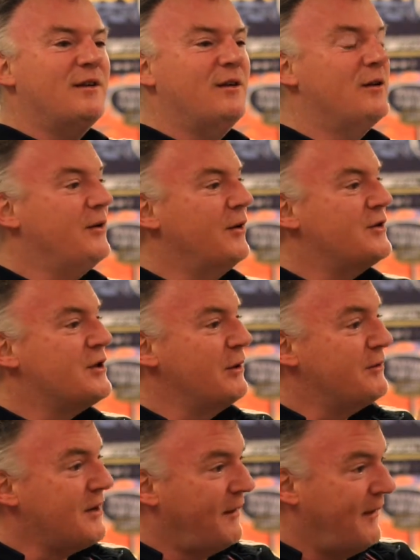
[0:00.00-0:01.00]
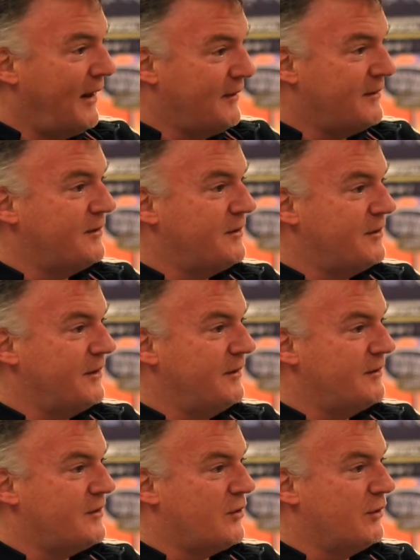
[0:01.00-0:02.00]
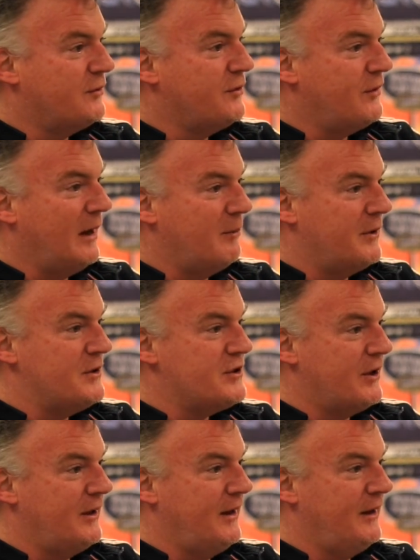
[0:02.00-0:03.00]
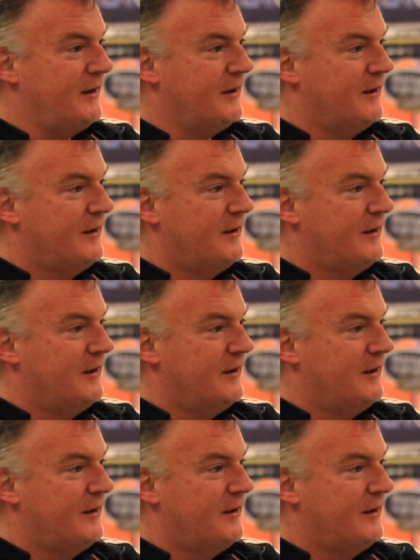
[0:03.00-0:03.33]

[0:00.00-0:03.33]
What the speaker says: You two have done that, the sort of development journey.